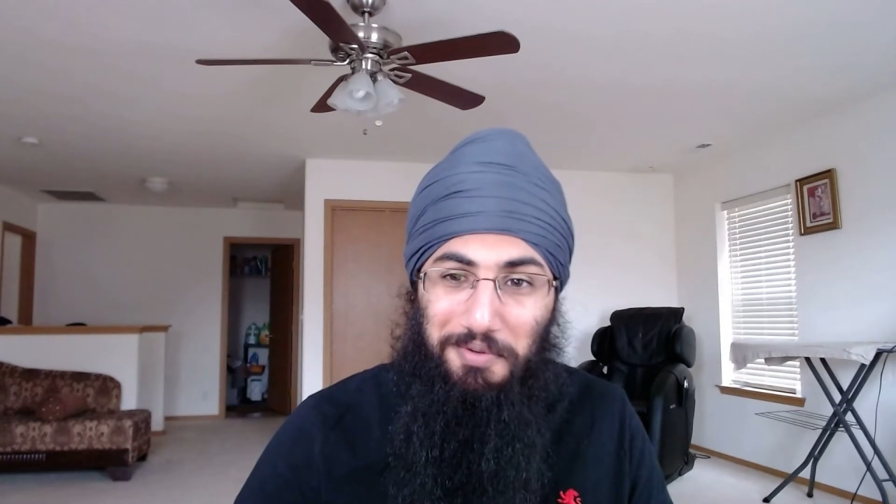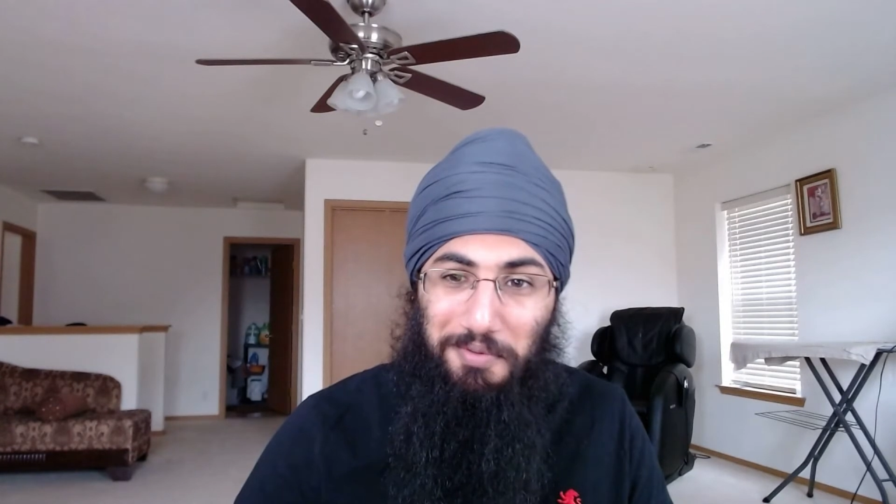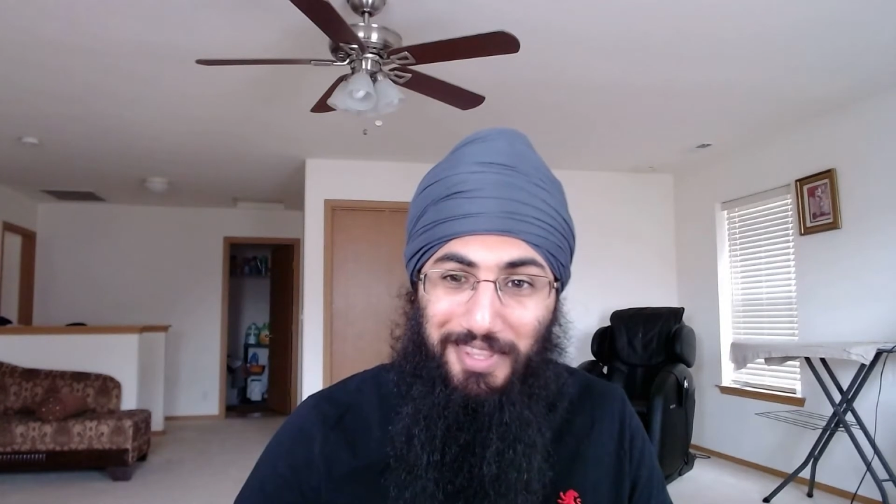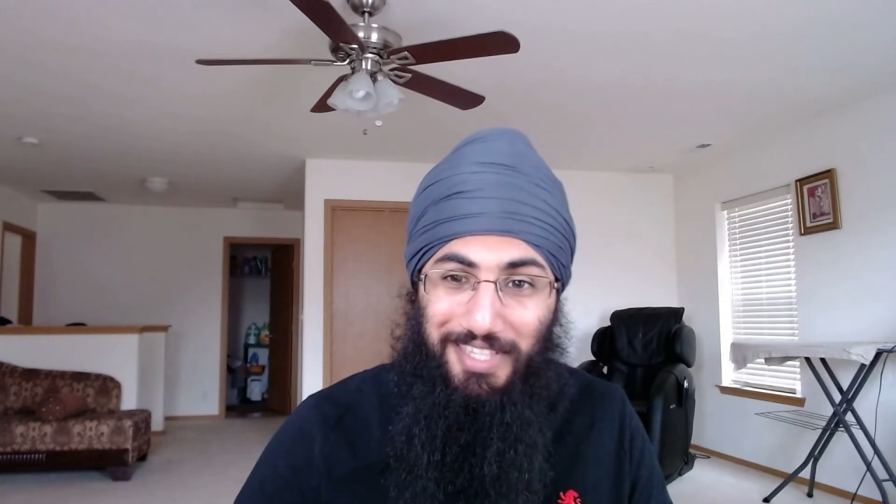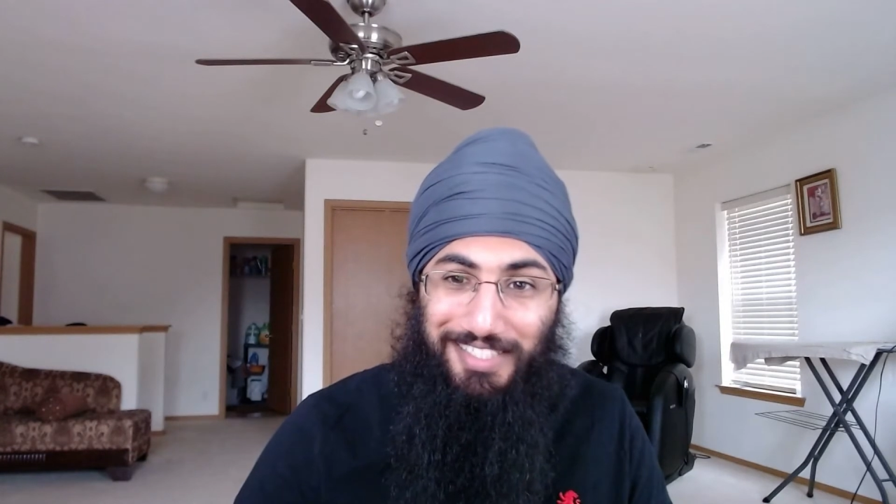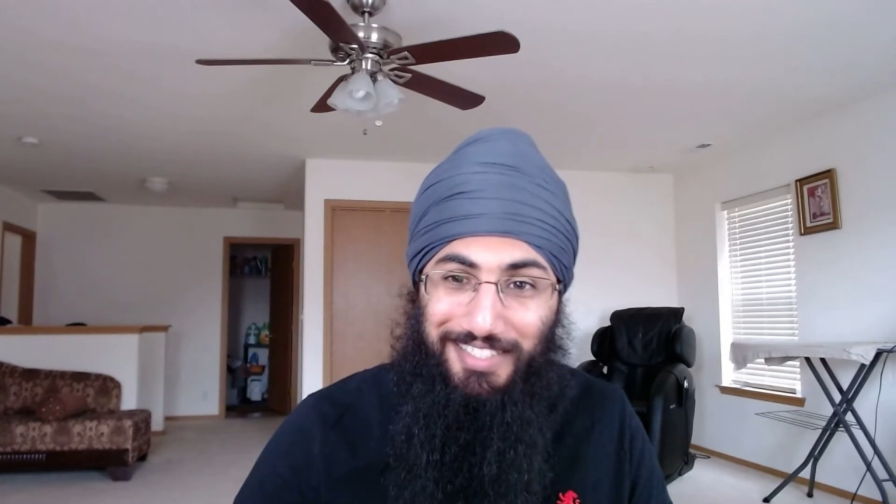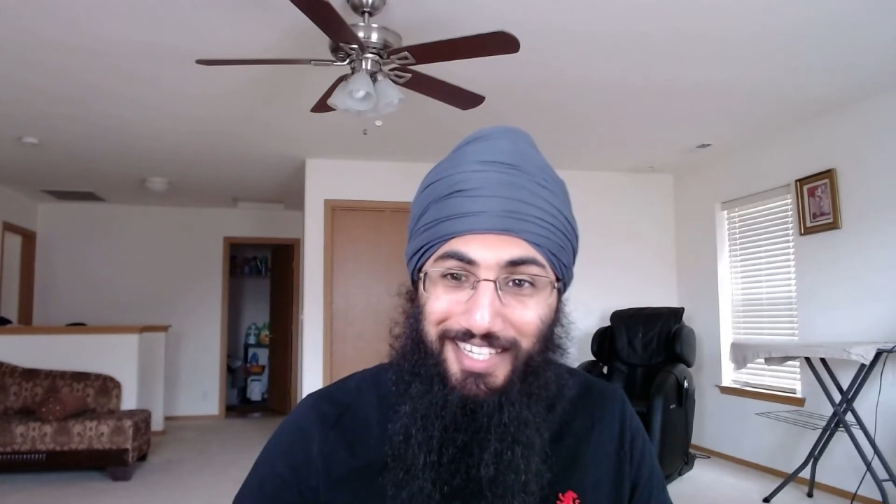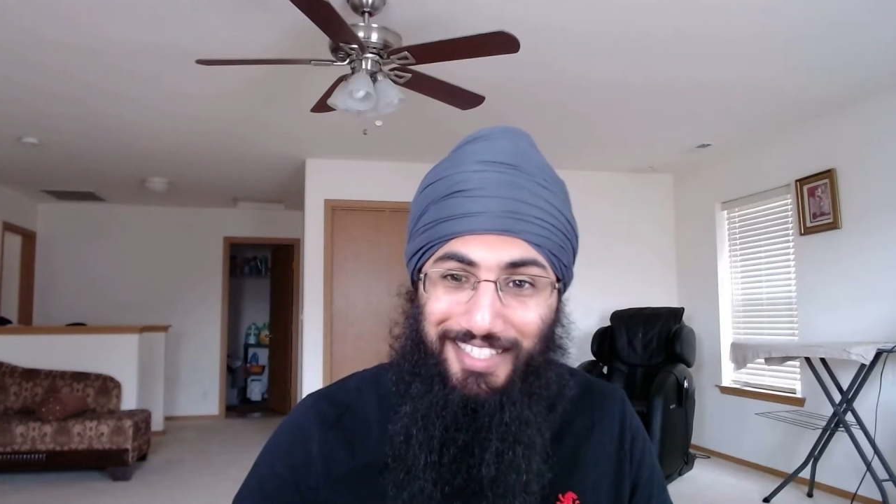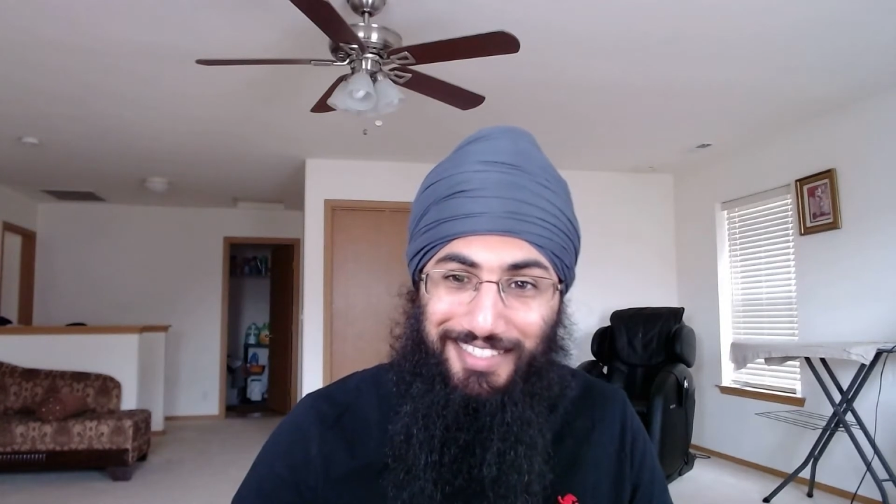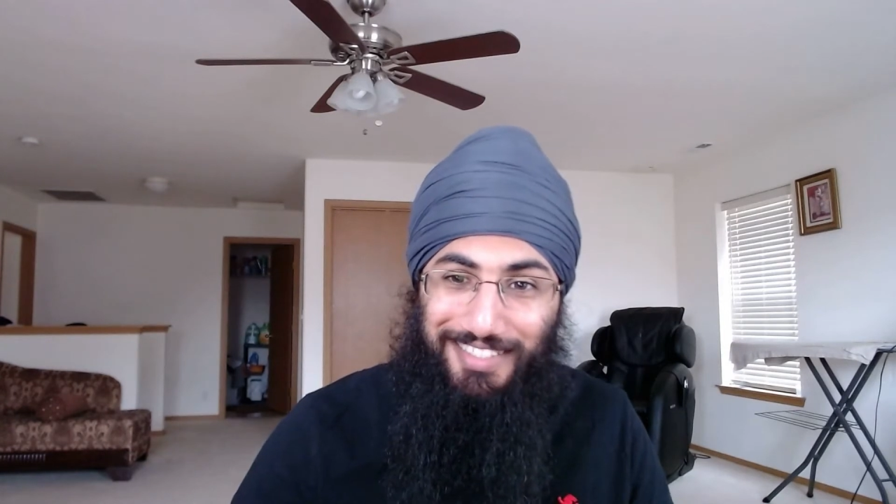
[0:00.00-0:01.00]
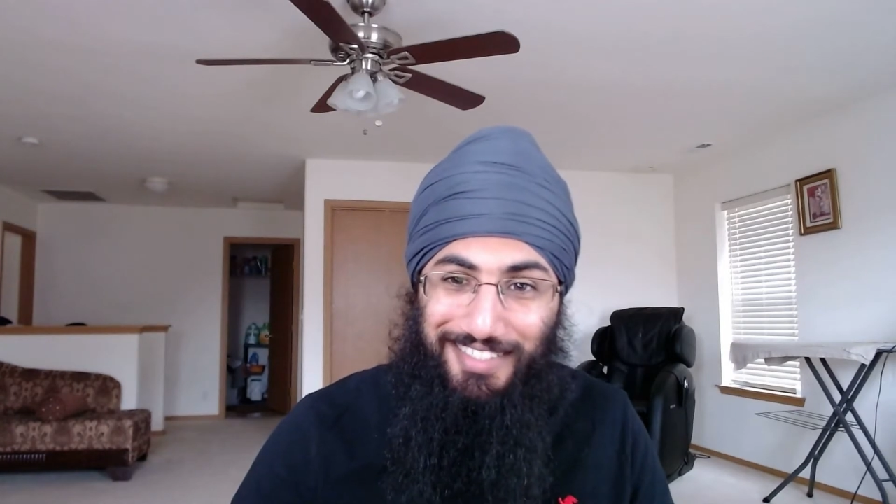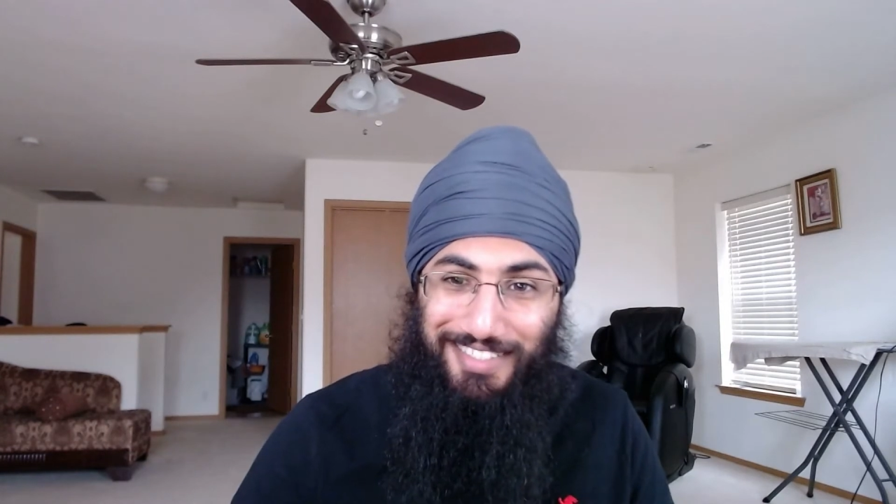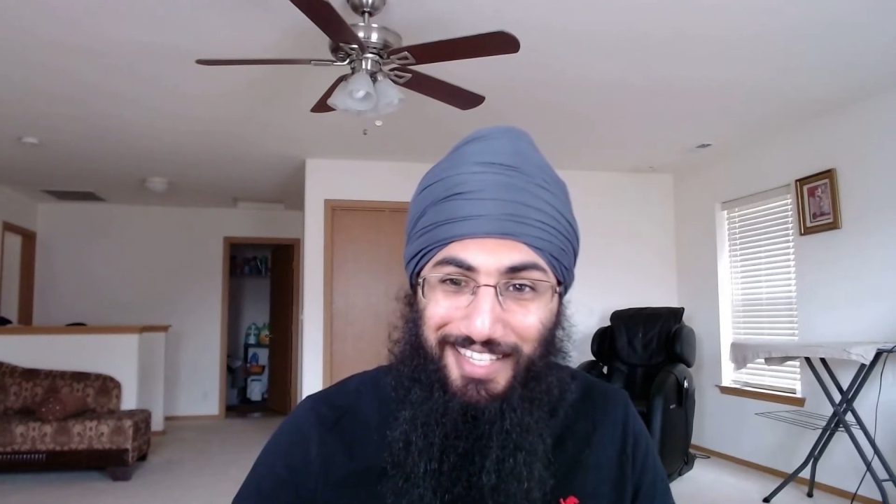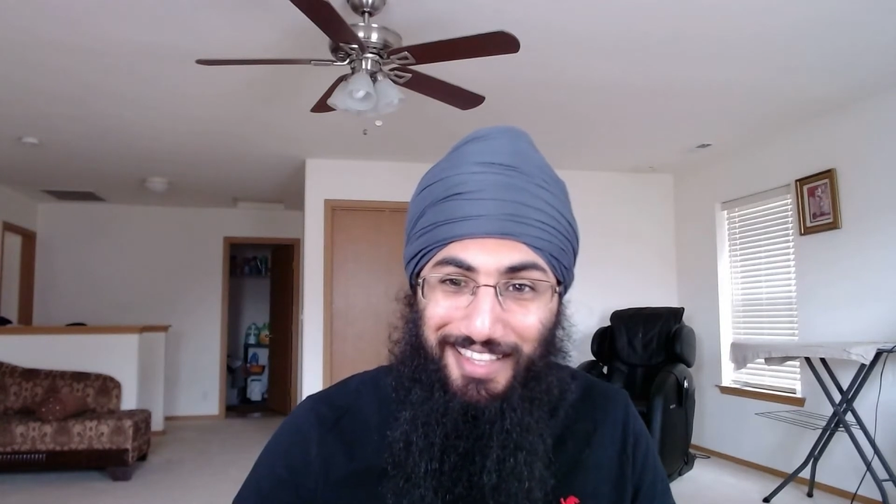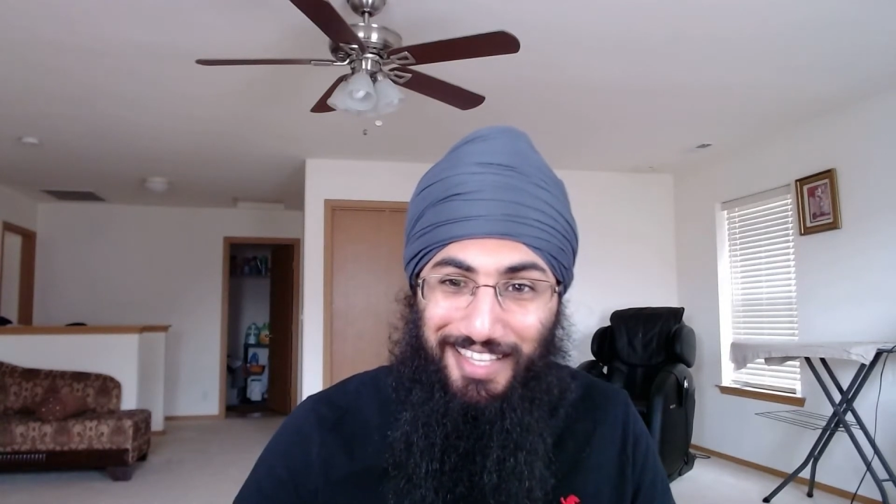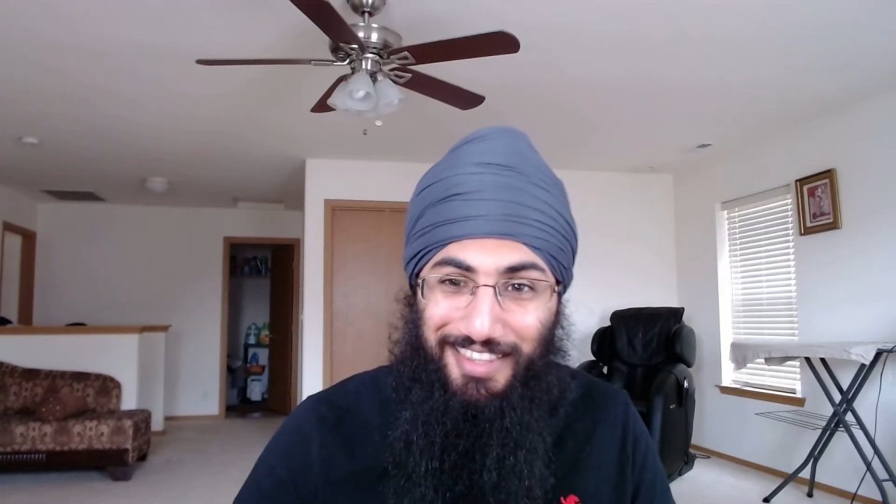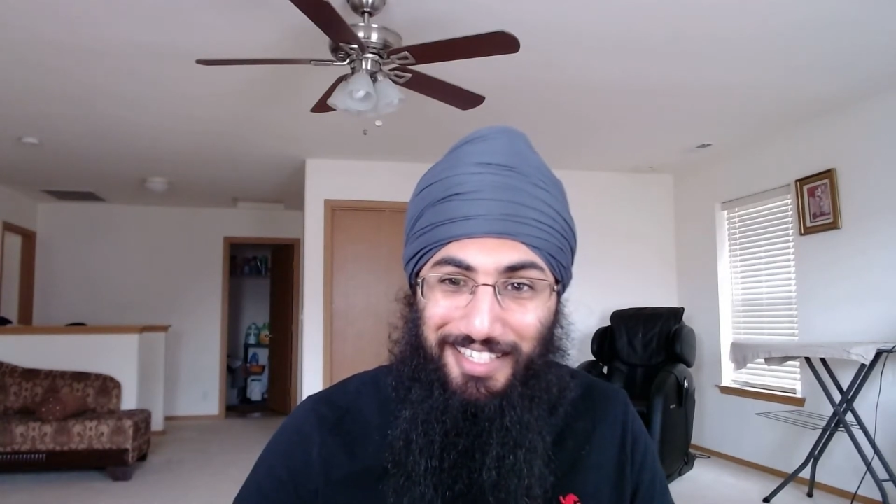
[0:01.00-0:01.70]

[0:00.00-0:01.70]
when these ducks see that